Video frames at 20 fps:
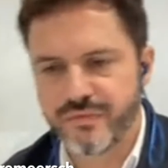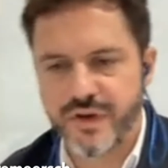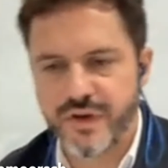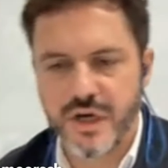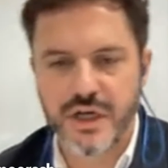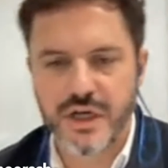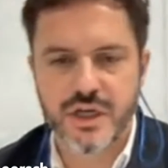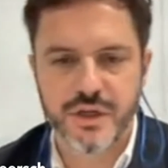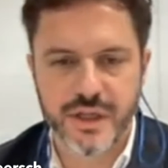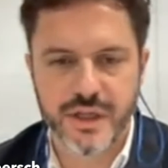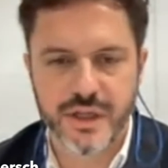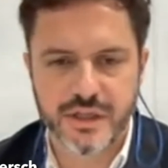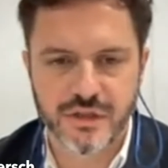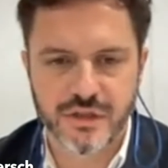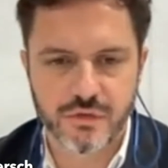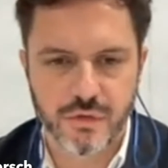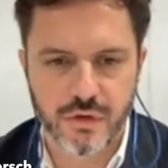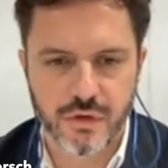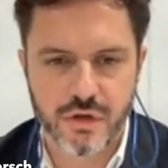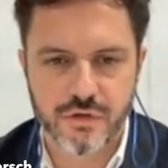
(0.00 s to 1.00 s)
very connected
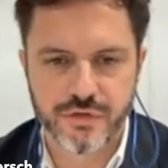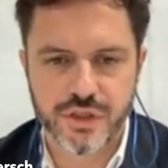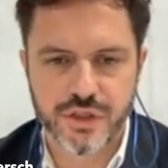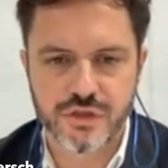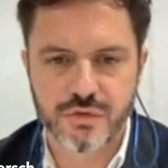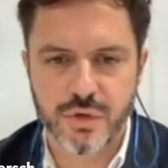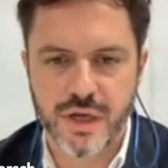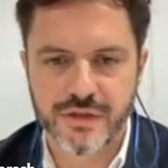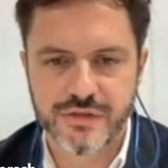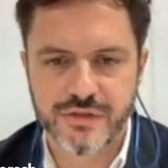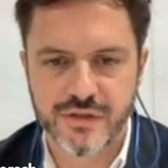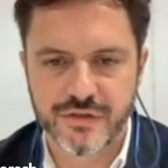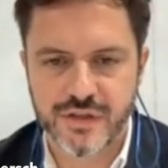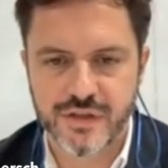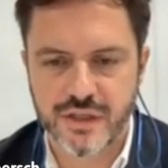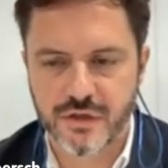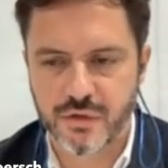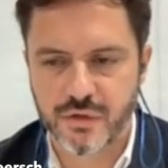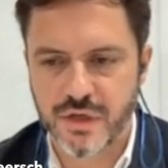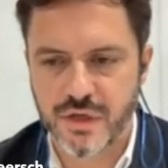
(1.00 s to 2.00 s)
to the COVID
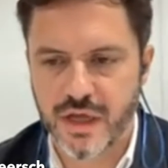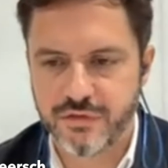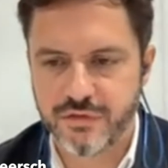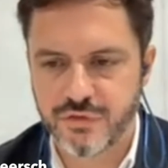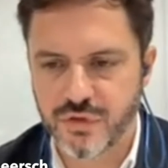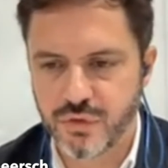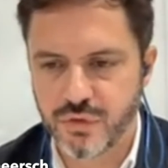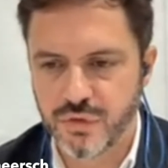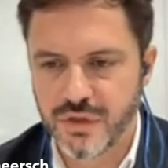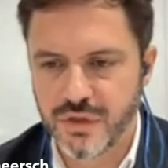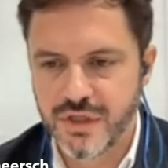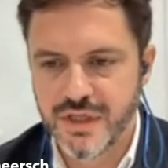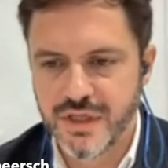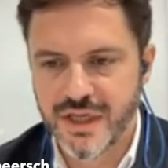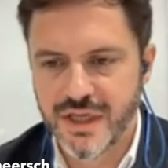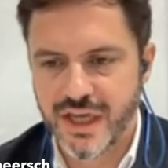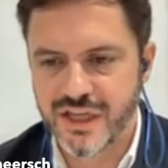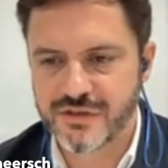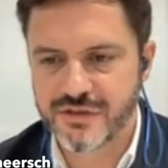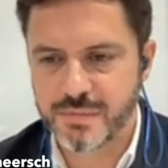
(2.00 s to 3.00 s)
crisis. I don't have to
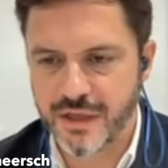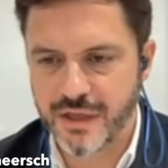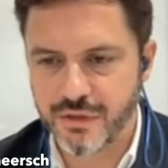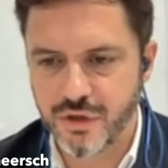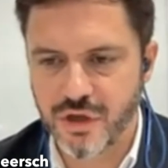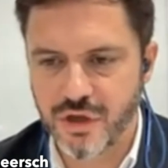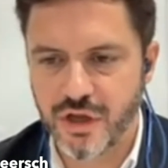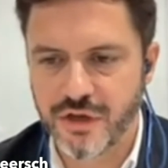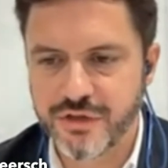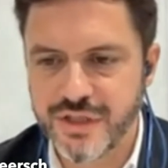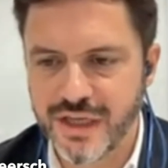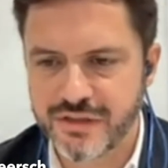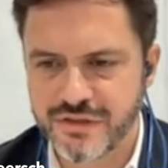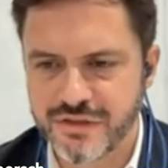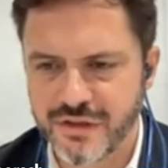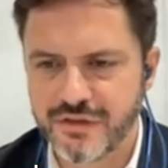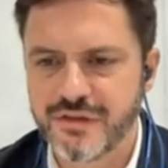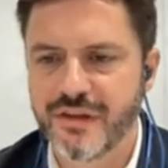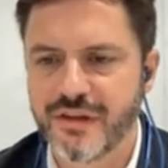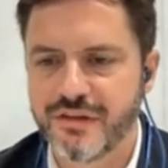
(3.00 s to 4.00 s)
explain the context,
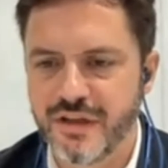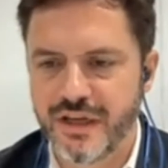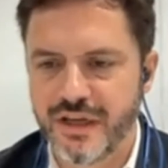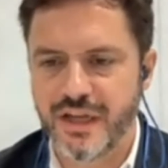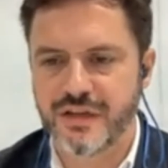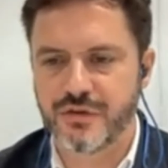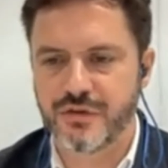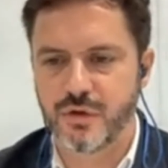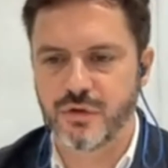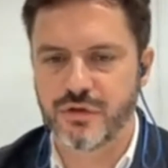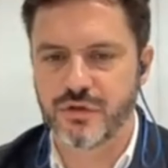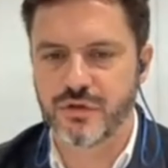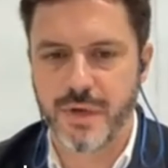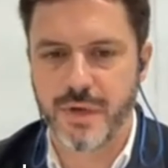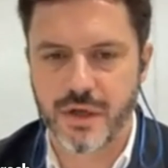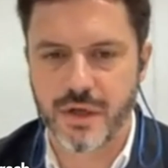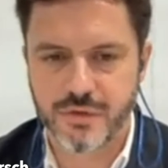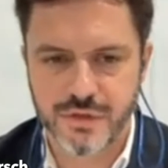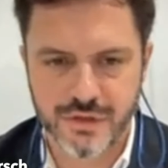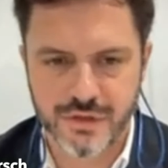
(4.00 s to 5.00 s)
and Cecilia talked
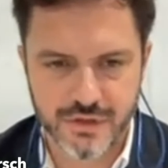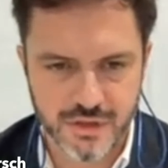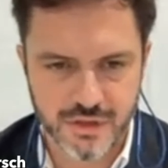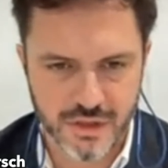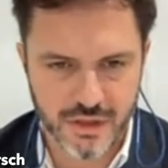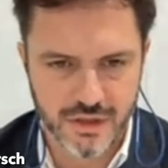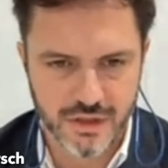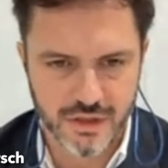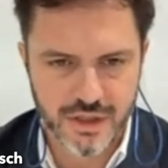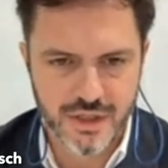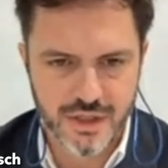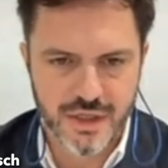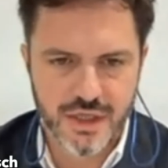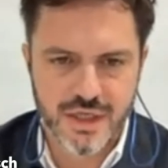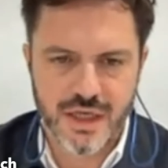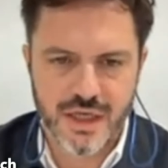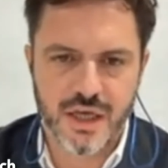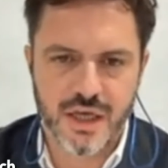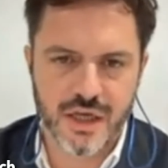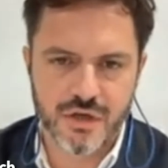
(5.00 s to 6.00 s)
about it
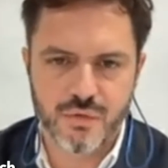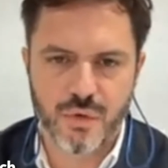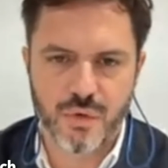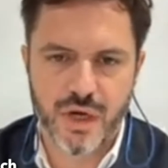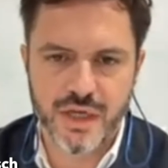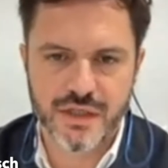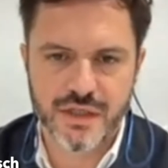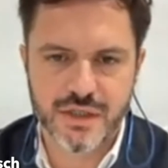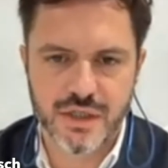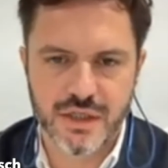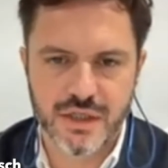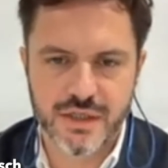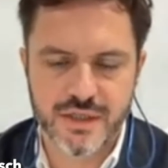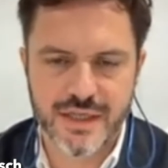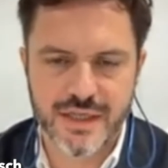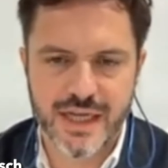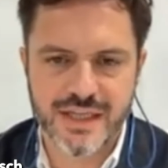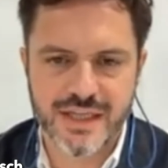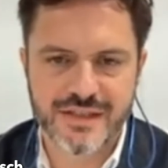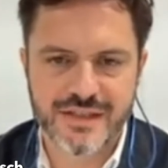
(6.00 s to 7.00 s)
quite
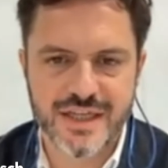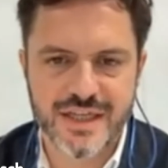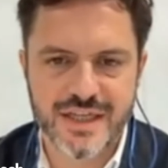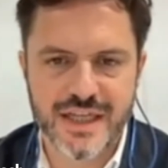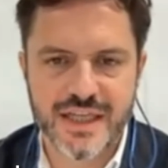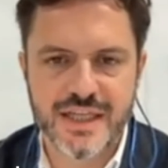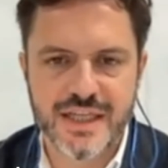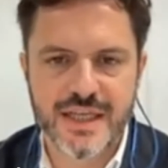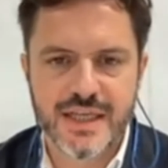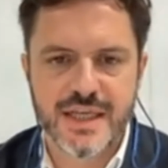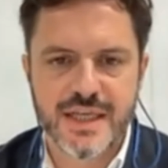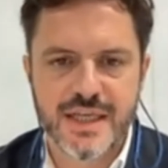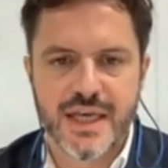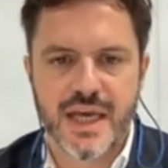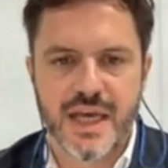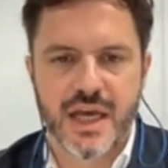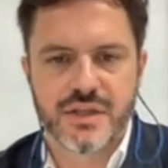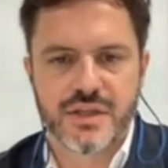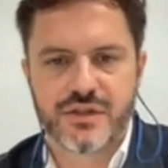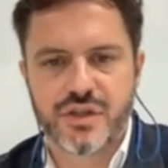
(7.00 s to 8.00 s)
nicely.
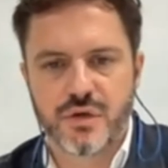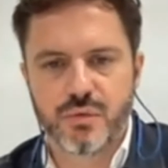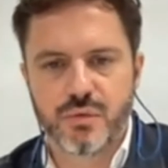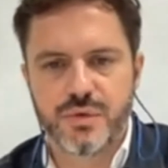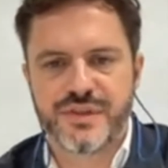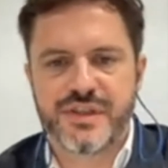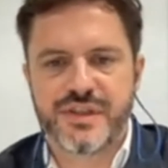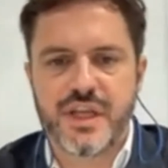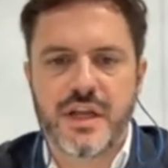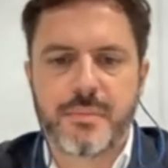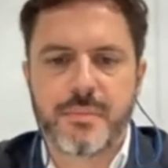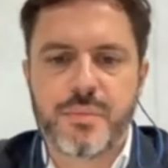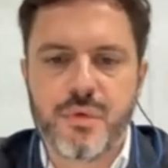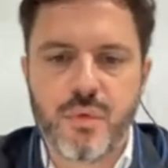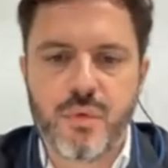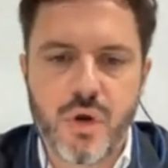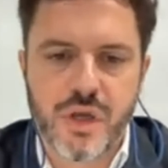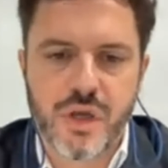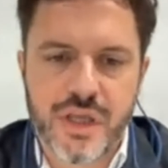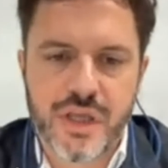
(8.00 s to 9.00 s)
So we set up a
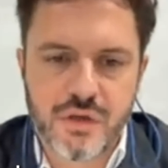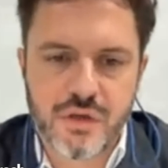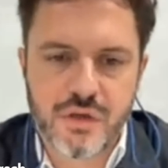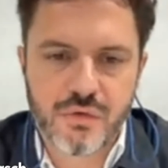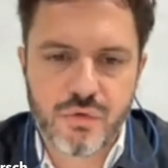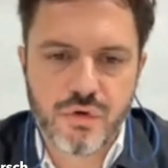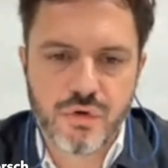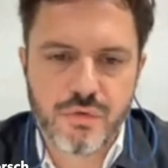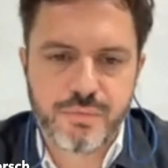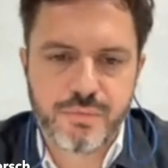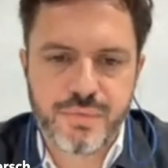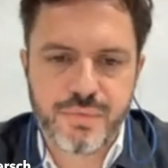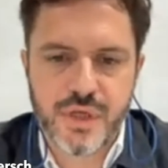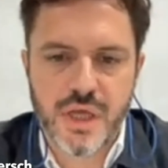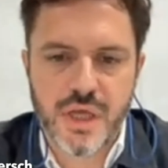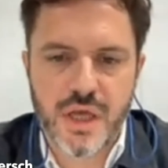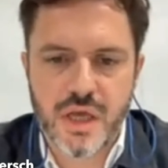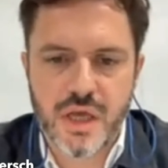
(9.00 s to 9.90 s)
working group,